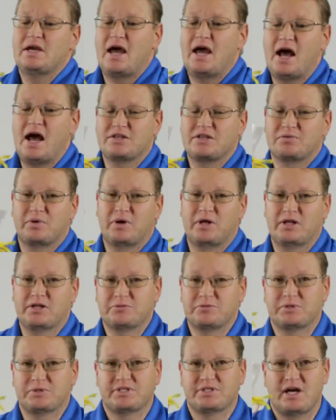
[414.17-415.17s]
as well as
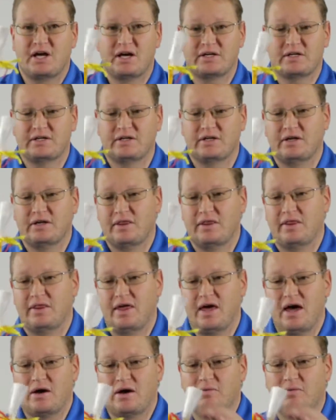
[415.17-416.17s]
protect
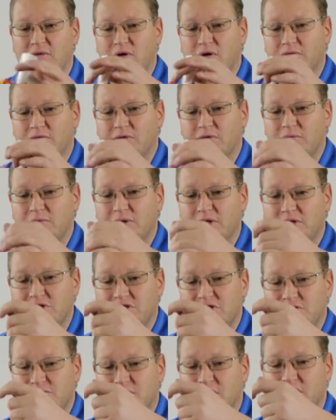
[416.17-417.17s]
that rope from being
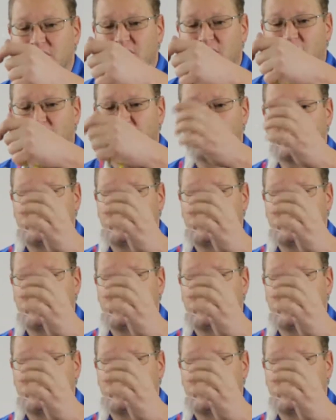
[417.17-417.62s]
shredded up.